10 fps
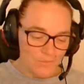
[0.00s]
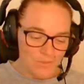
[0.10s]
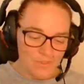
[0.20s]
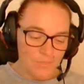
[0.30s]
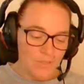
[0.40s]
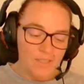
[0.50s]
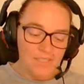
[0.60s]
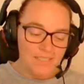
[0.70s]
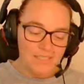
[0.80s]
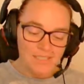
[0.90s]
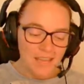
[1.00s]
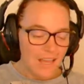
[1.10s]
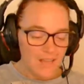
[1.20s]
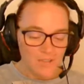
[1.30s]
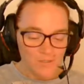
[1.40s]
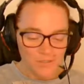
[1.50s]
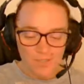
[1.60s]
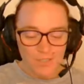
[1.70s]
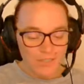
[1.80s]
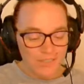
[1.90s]
when the birches in the hollow
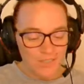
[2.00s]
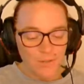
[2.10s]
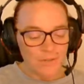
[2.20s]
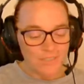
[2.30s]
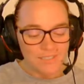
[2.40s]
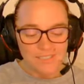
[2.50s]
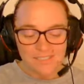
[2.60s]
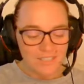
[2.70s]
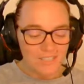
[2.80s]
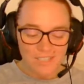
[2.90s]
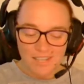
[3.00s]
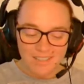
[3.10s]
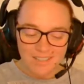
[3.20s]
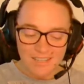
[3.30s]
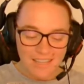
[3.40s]
turned as gold in the sunshine,